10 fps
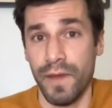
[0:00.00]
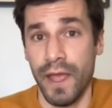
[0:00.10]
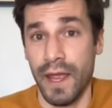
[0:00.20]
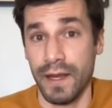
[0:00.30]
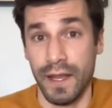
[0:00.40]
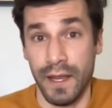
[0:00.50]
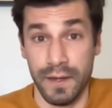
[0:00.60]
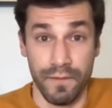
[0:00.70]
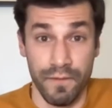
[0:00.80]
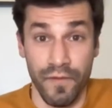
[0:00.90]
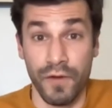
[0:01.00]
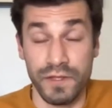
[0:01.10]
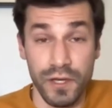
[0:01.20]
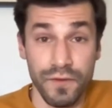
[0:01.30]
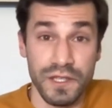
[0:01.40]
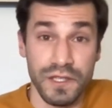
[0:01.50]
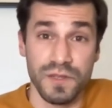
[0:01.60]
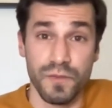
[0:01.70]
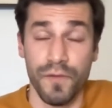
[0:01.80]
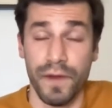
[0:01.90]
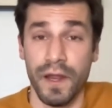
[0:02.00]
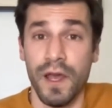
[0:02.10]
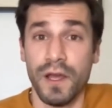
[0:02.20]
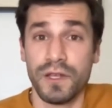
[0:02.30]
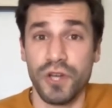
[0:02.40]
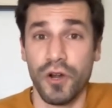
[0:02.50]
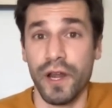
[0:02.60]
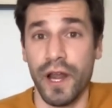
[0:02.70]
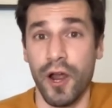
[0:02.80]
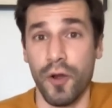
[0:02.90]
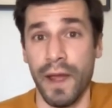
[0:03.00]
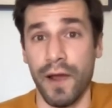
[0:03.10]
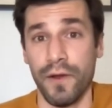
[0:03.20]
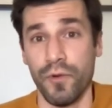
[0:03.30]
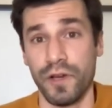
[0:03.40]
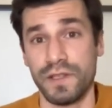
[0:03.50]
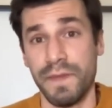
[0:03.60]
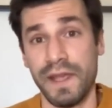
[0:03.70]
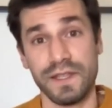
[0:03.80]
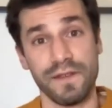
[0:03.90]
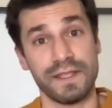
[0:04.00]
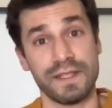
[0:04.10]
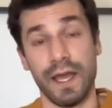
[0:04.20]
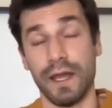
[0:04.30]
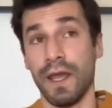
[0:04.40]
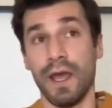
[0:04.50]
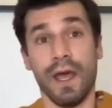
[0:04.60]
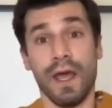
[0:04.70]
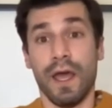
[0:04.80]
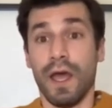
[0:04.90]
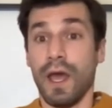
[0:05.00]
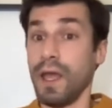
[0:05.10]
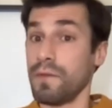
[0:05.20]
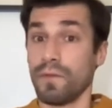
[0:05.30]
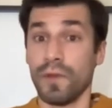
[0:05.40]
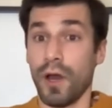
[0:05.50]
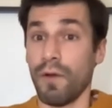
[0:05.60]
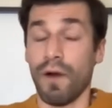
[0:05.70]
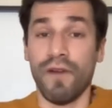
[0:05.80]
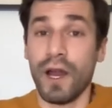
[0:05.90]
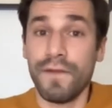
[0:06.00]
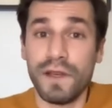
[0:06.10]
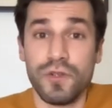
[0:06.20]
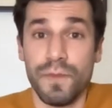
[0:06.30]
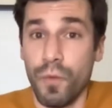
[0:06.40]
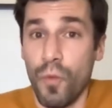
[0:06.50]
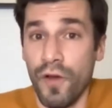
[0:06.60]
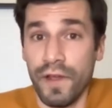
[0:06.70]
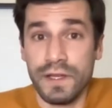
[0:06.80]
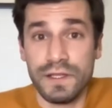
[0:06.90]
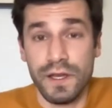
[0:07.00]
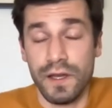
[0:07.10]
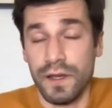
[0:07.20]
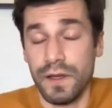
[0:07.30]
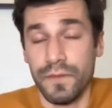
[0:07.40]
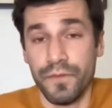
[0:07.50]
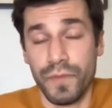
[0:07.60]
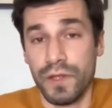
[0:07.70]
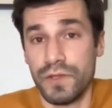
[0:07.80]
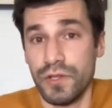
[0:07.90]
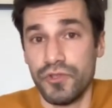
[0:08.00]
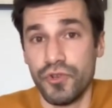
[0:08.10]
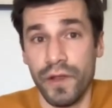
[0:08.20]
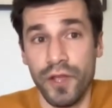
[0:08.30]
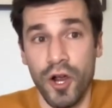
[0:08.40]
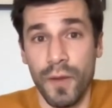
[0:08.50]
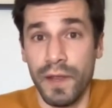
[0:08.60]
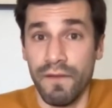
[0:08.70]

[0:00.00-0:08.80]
and volunteer resistance movement started in Heart Mountain, where it's basically said, hey, a lot of us would be willing to join the Army.